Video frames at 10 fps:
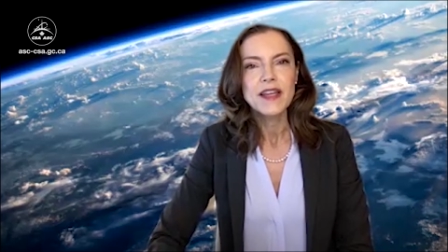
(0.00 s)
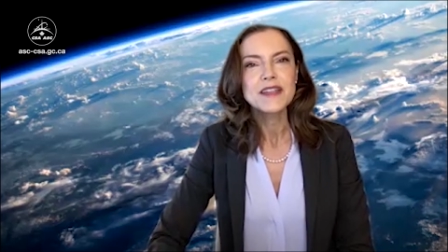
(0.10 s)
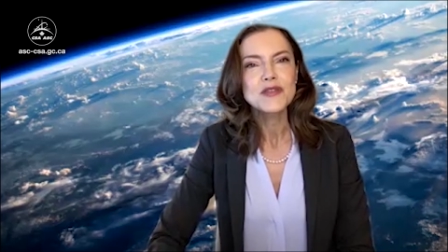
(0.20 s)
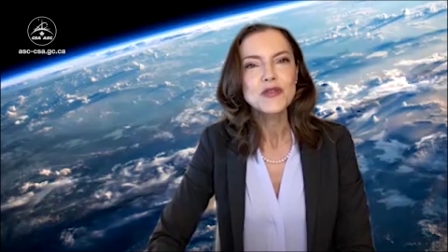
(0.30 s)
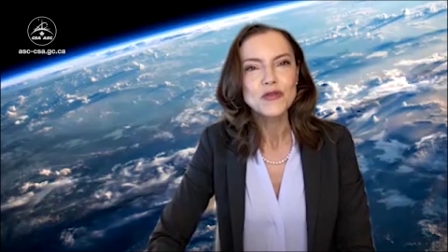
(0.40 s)

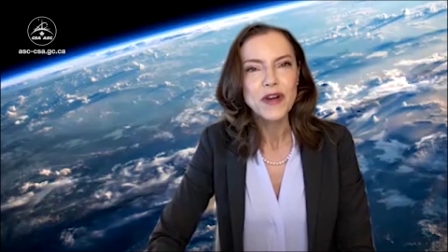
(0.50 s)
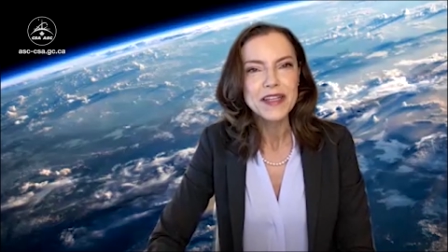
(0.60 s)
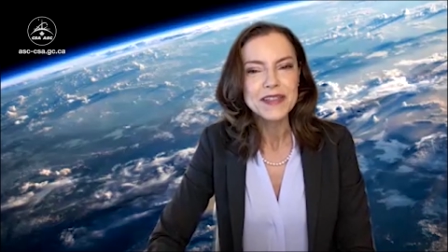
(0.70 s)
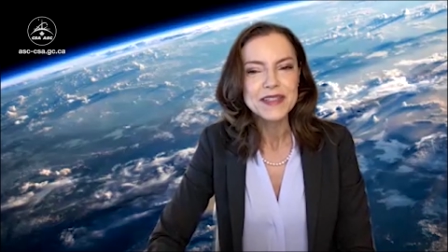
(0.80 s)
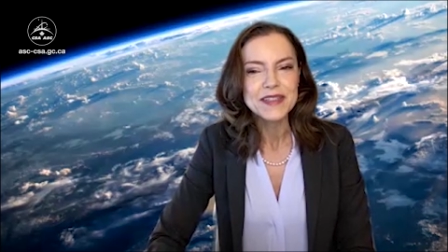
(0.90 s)
it's
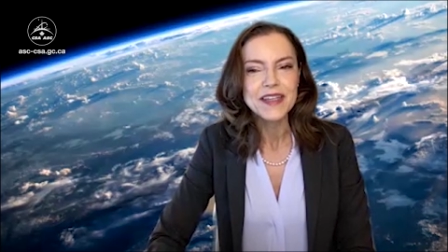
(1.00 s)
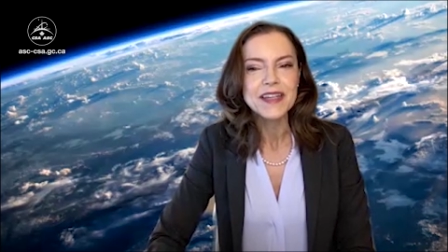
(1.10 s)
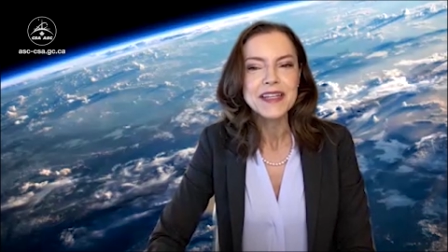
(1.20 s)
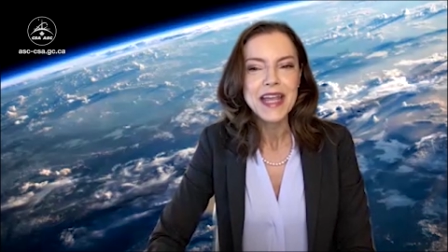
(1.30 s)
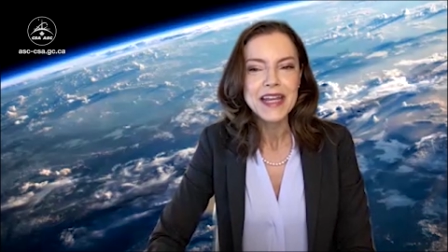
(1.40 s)
great to see
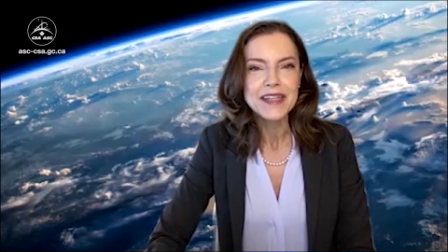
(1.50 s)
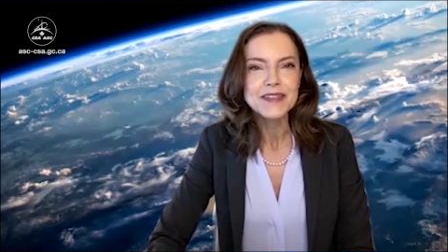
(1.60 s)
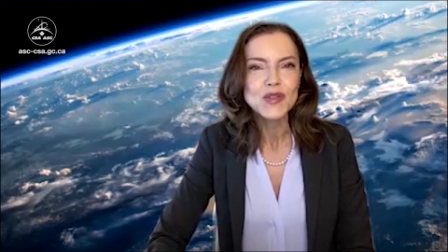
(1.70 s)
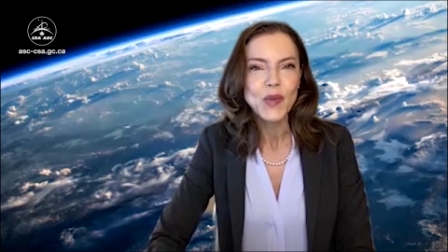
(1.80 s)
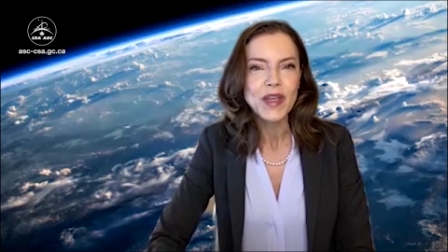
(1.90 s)

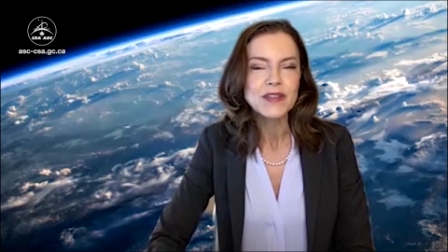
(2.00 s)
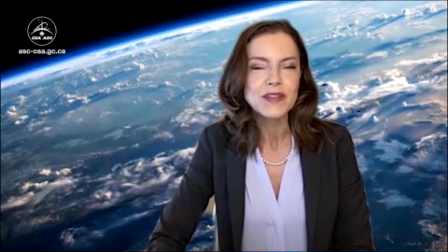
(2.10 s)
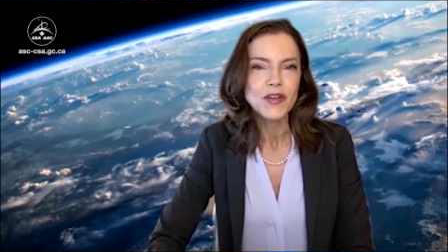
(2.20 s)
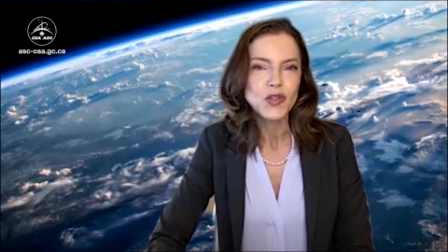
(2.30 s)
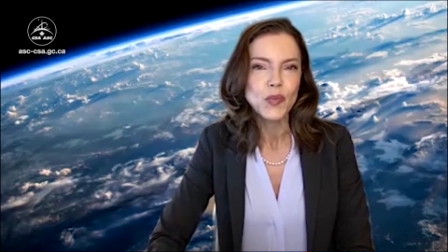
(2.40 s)
Canadian space
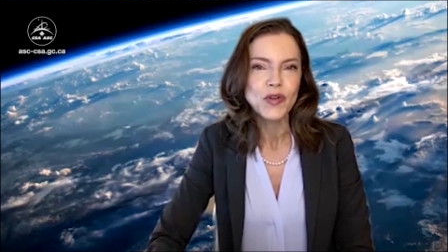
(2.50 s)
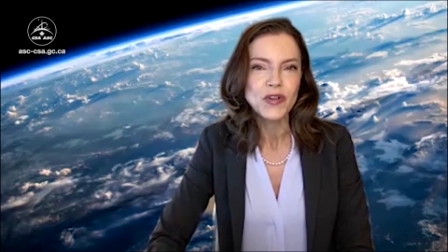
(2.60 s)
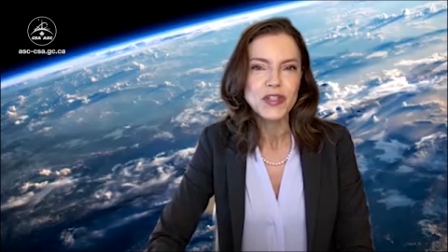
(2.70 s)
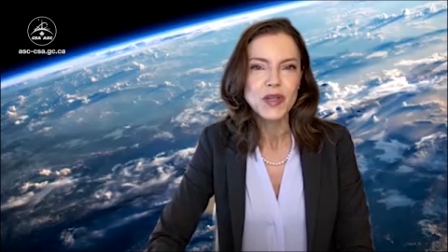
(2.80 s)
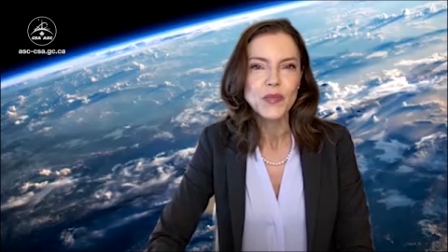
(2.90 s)

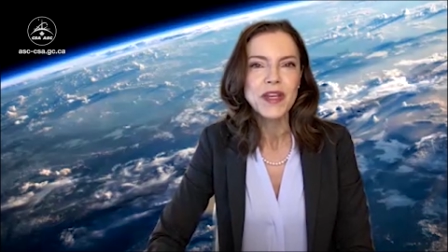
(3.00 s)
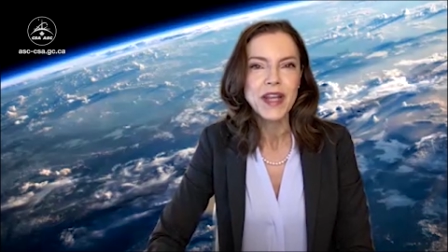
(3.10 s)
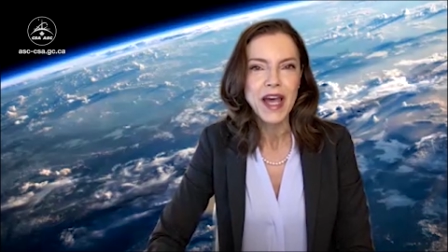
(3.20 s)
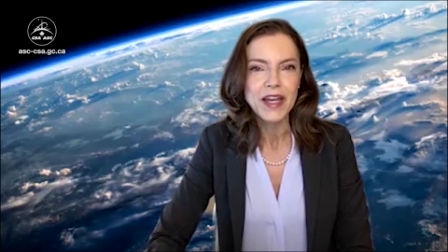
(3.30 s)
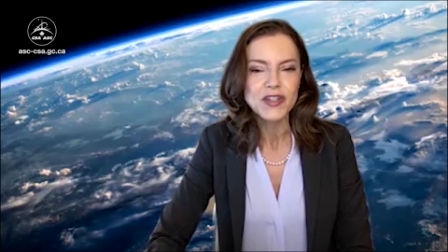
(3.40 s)
entrepreneurship in
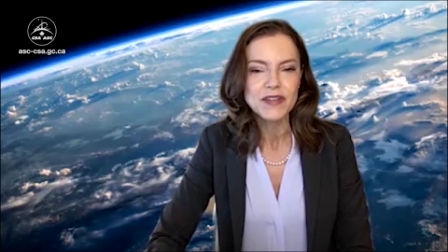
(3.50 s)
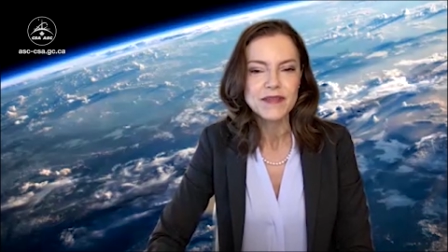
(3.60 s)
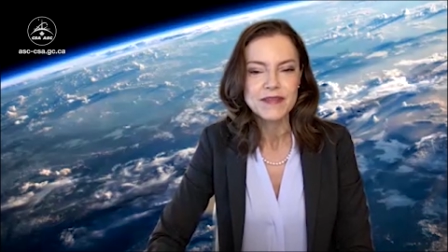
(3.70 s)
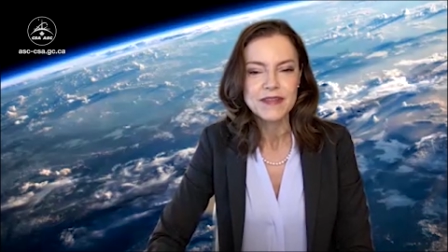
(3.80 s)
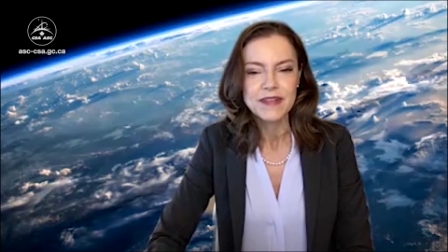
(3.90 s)
action.